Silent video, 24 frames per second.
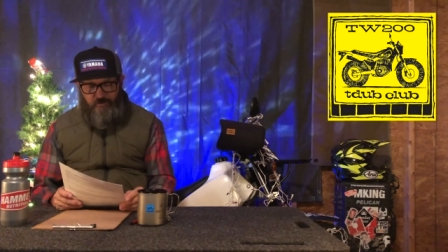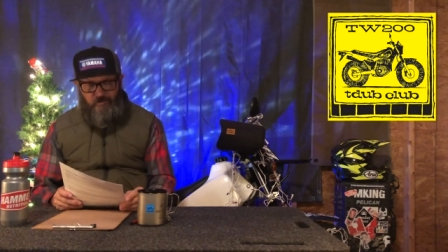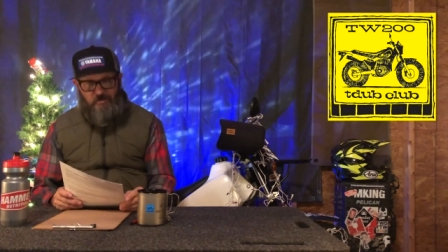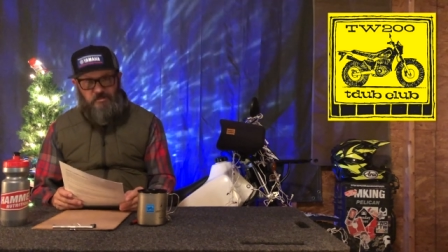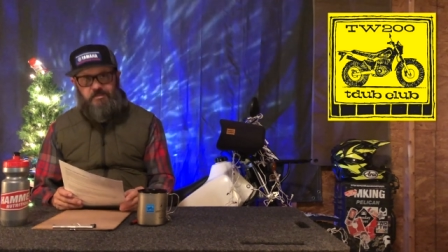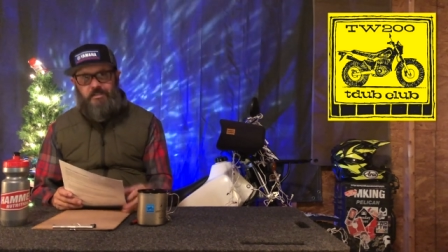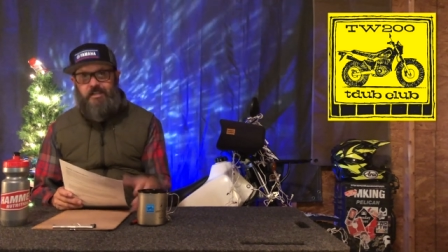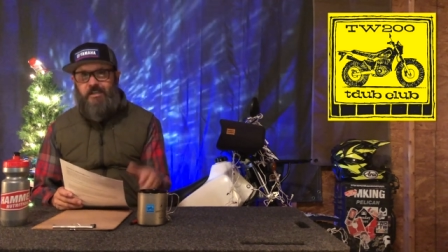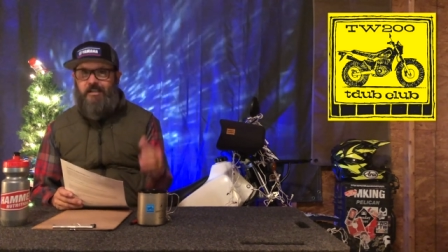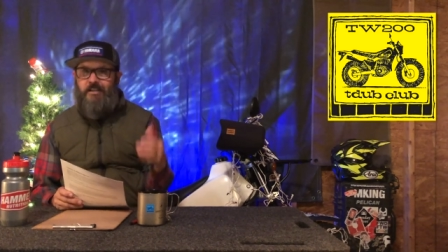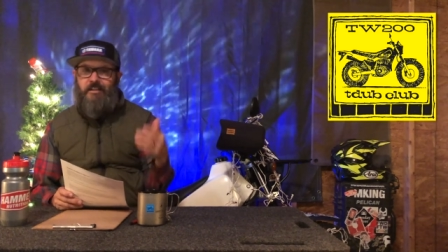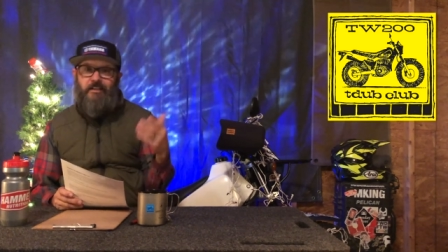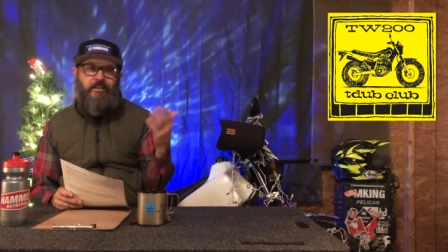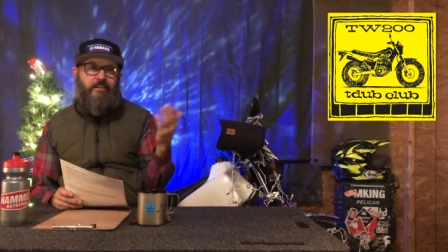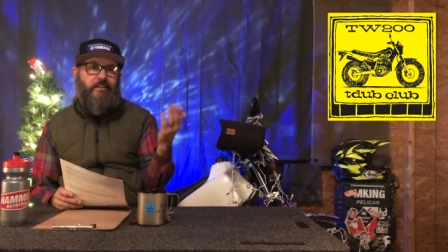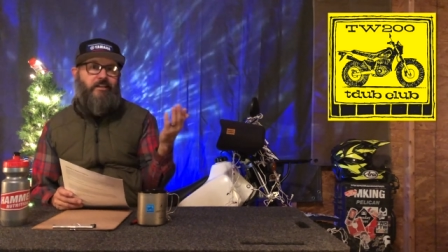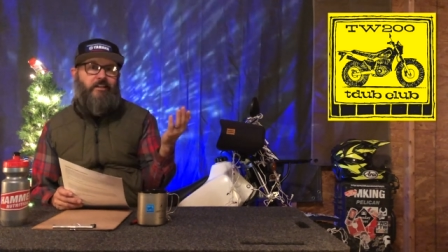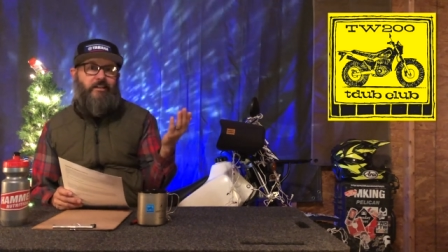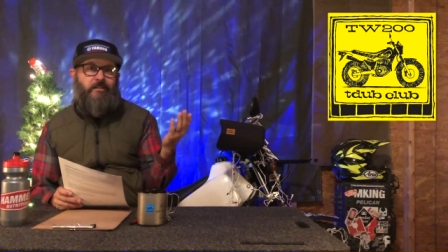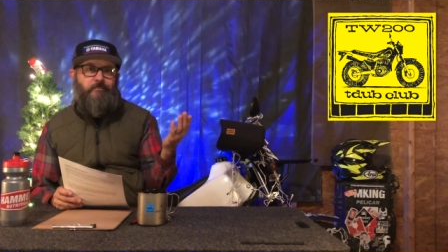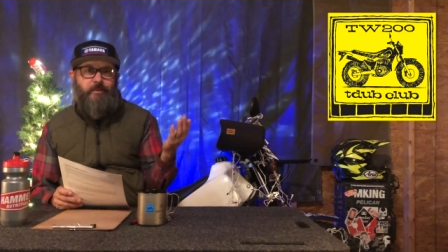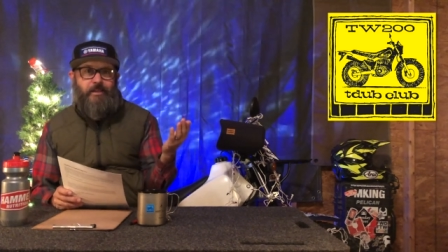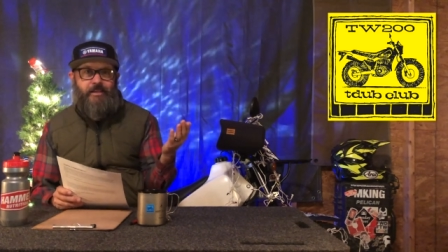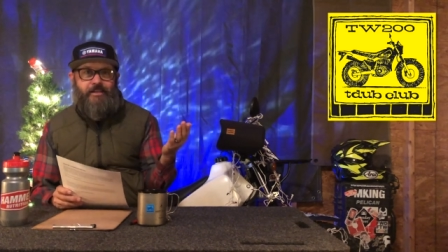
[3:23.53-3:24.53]
It's kind of like
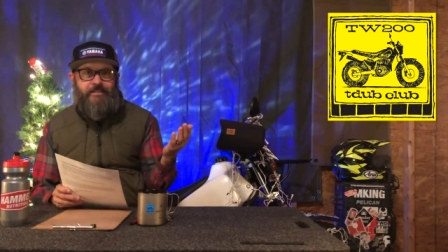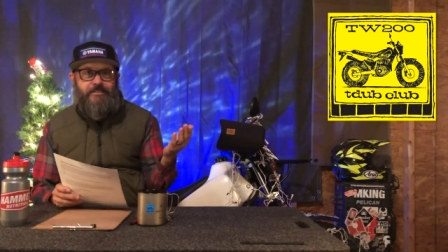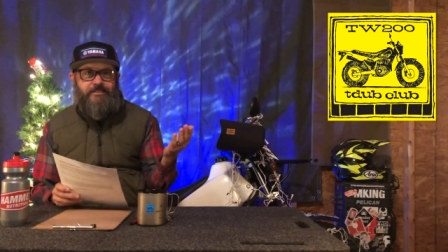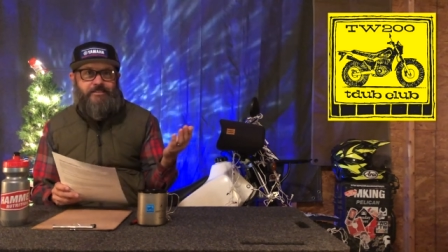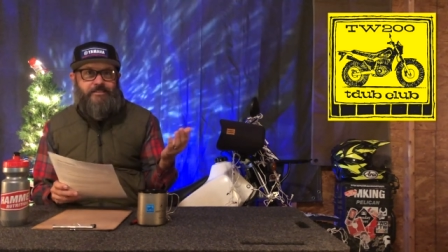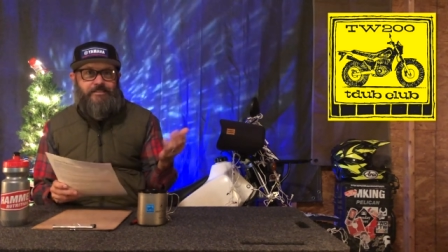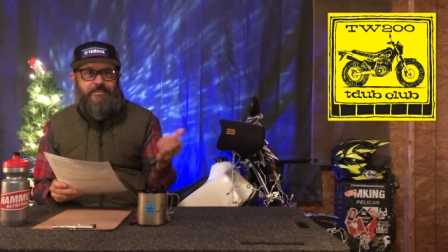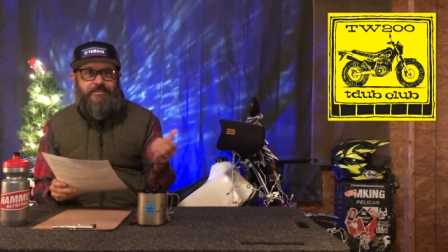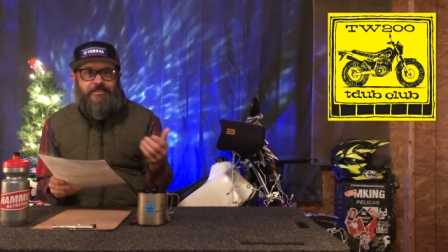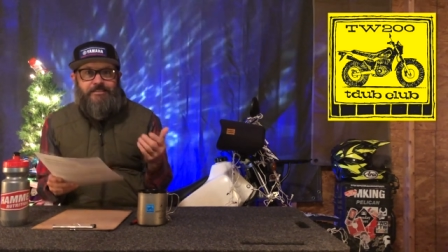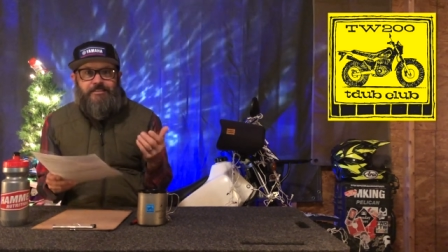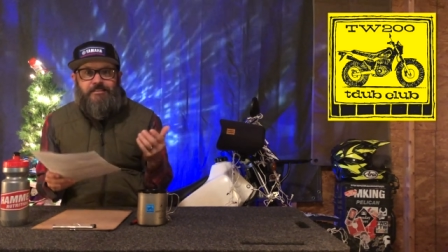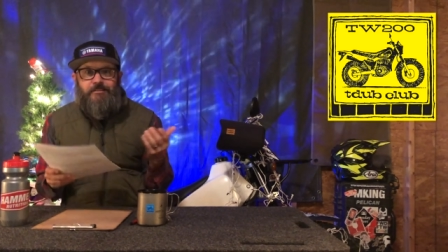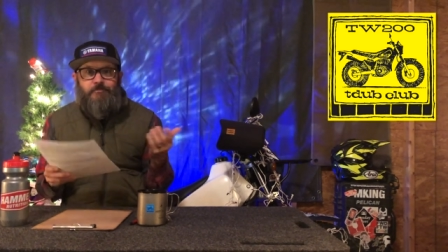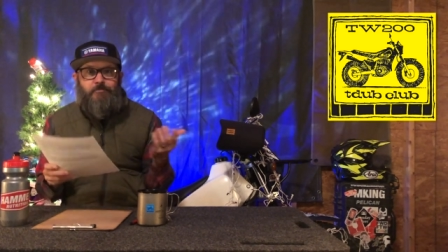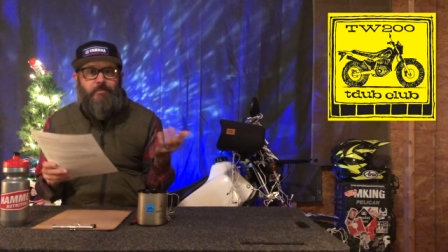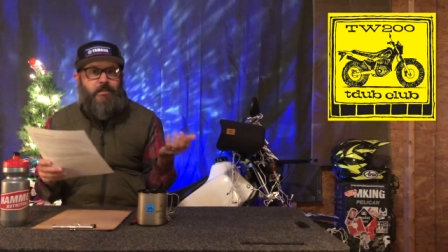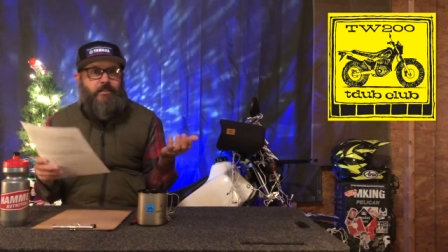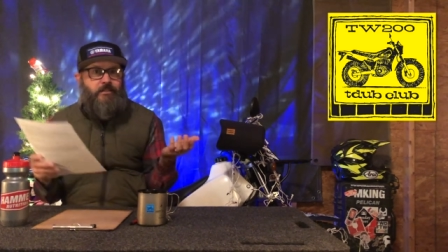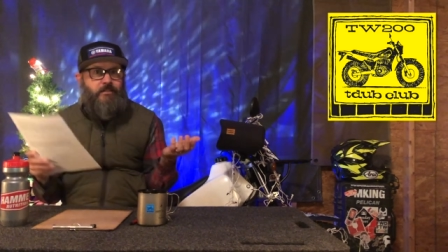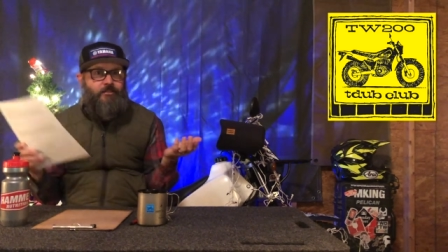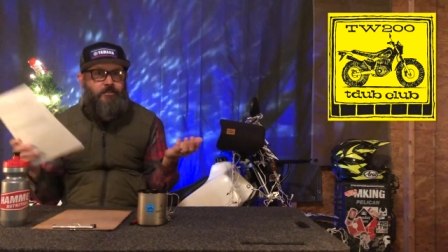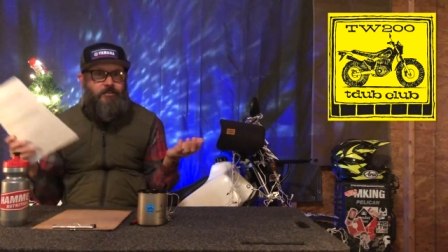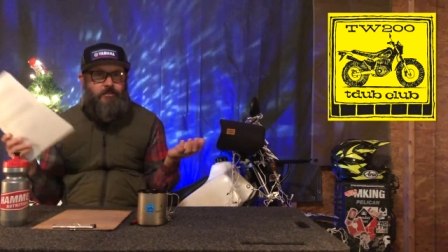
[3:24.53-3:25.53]
getting magazines in the
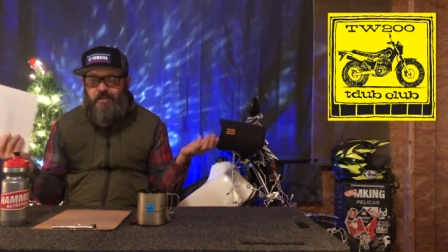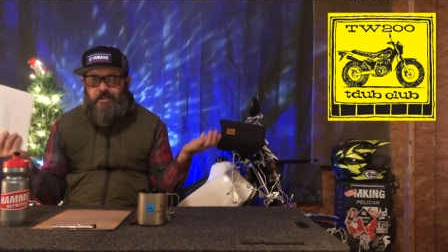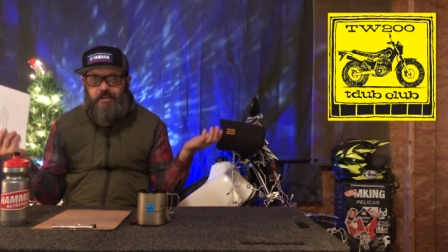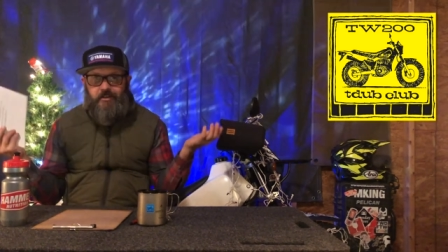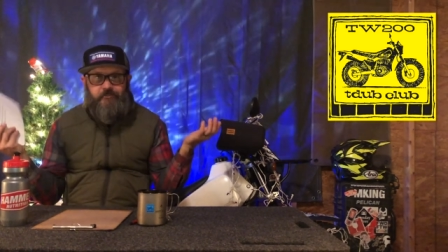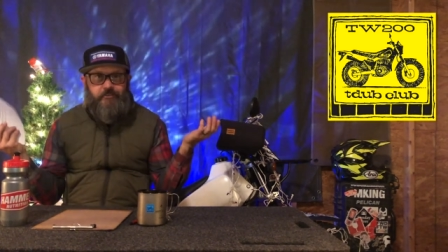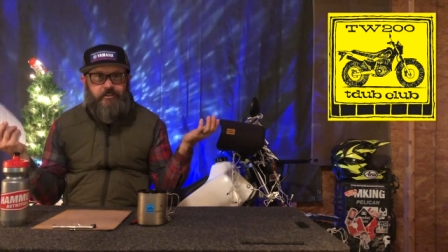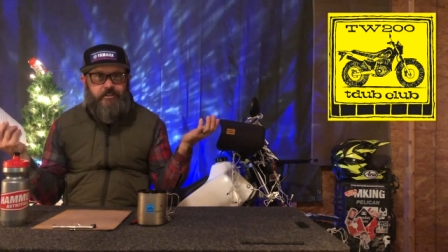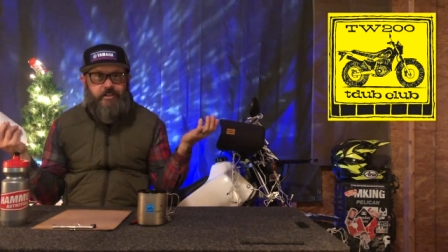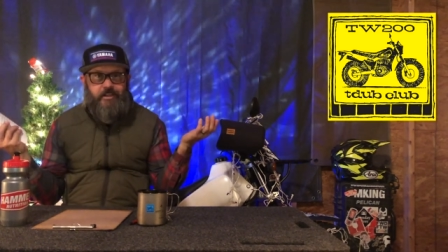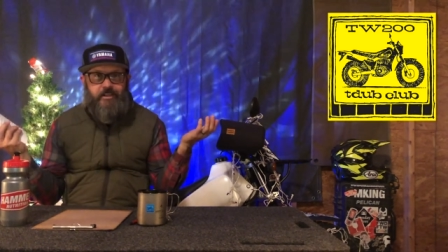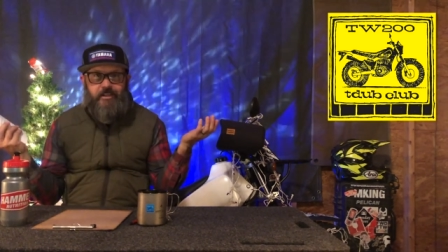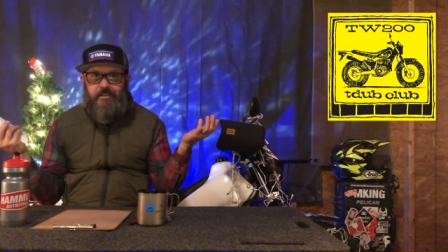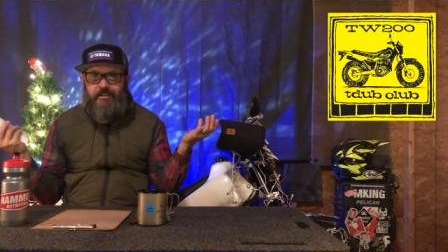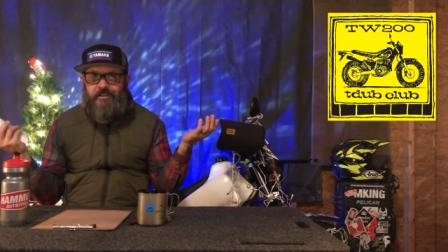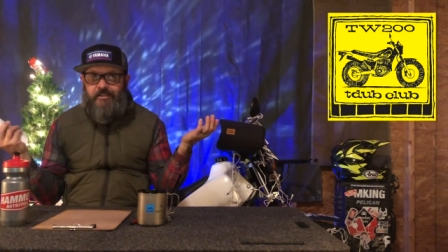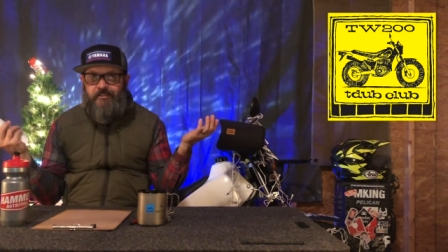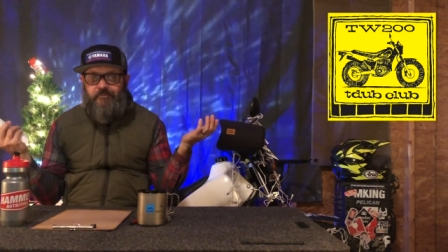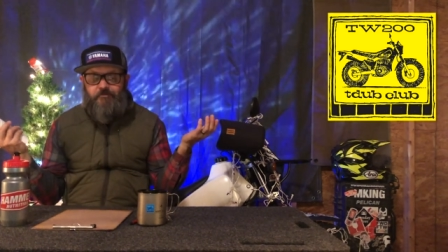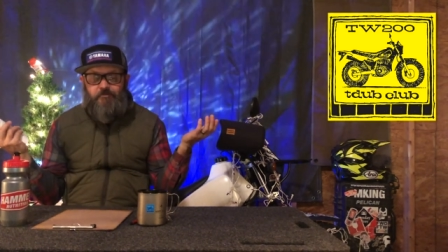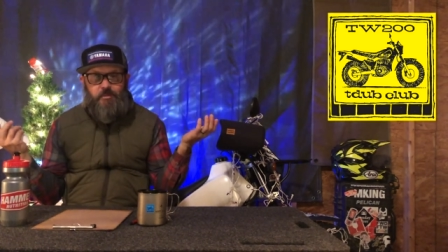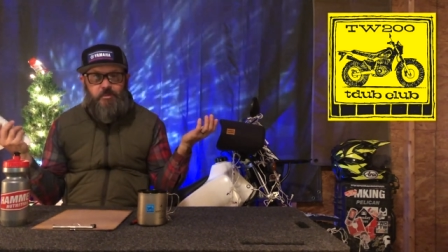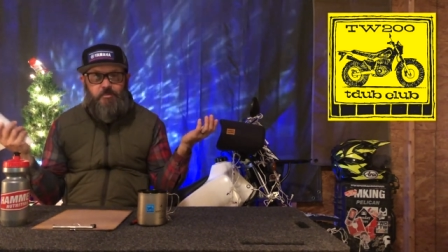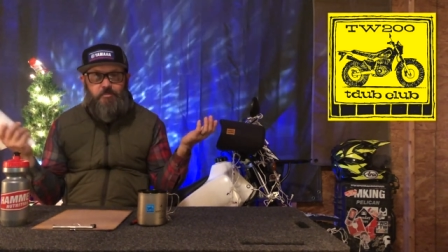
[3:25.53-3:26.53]
mail every day
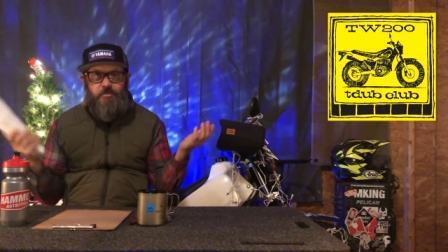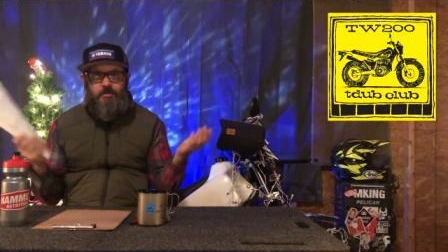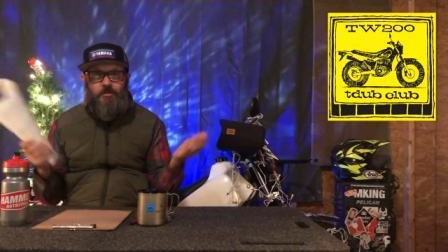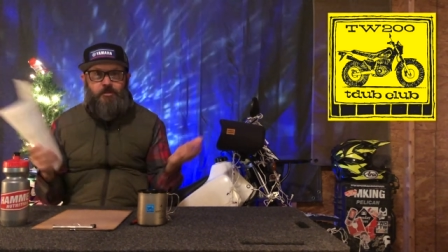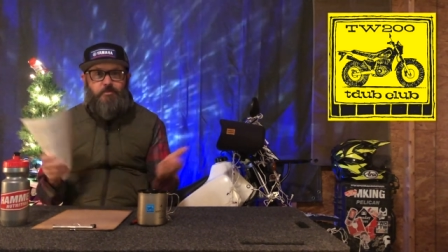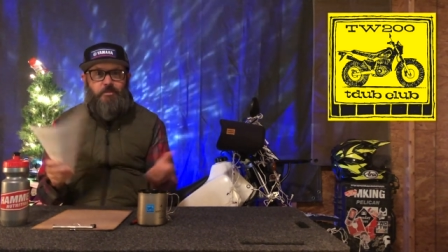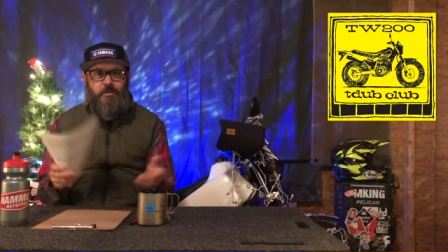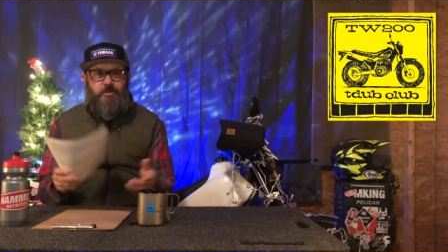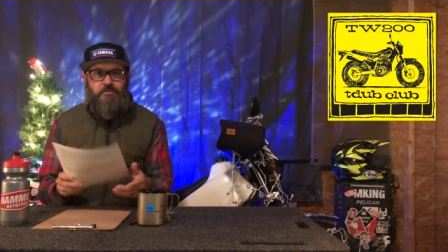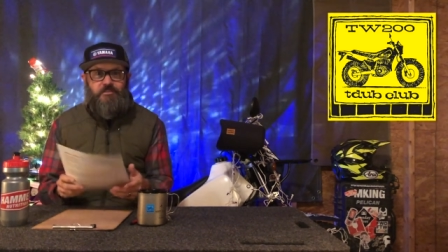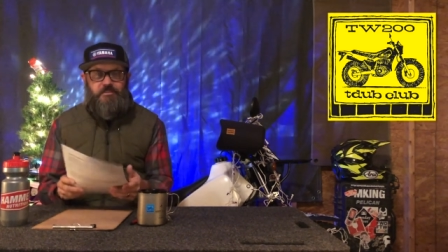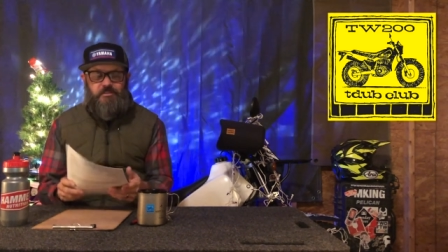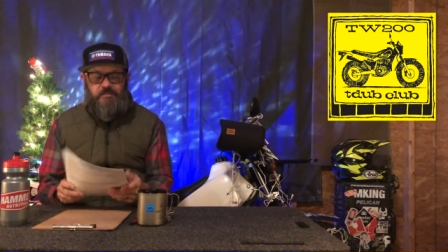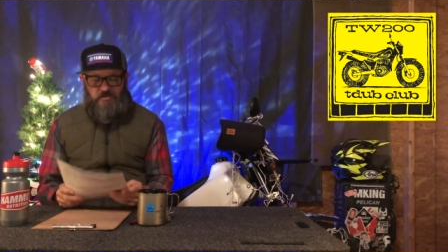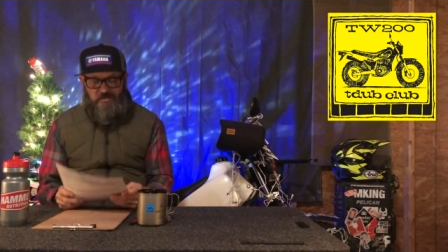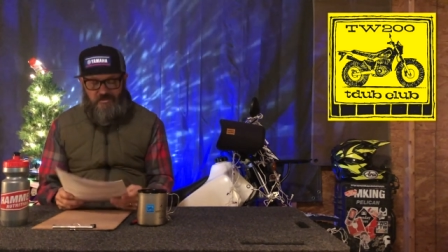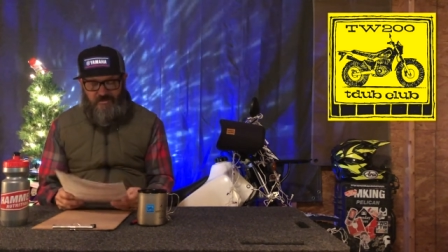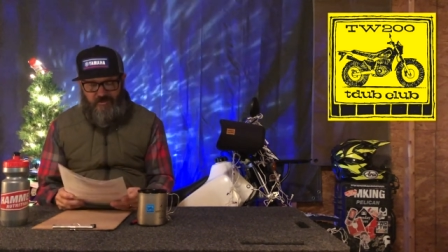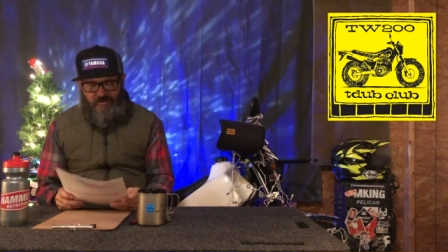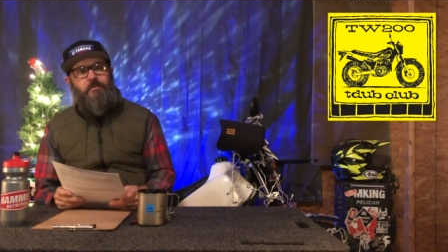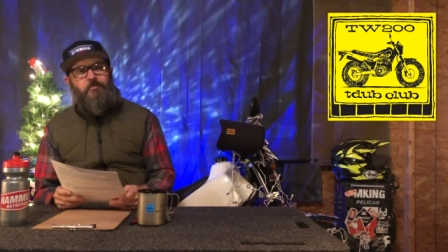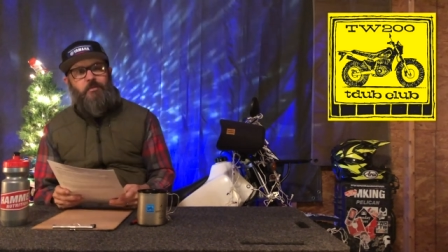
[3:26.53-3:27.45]
if people are posting stuff.